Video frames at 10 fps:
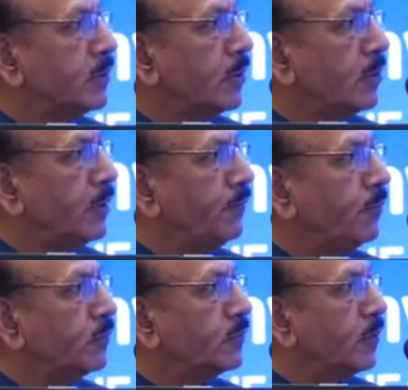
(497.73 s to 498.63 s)
or
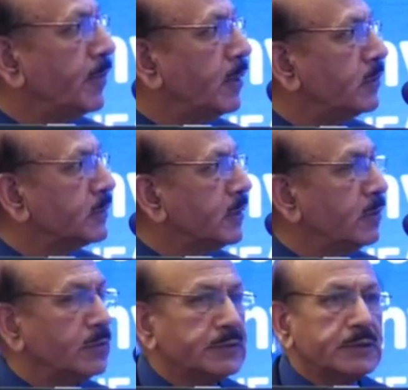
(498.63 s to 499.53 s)
diffuse
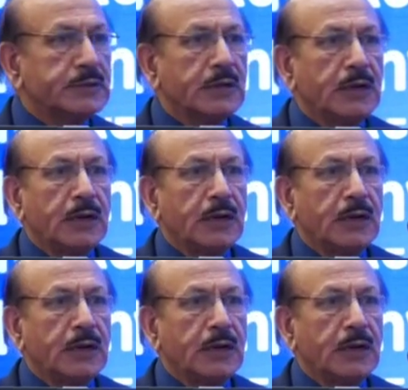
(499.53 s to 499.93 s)
glomerulosclerosis,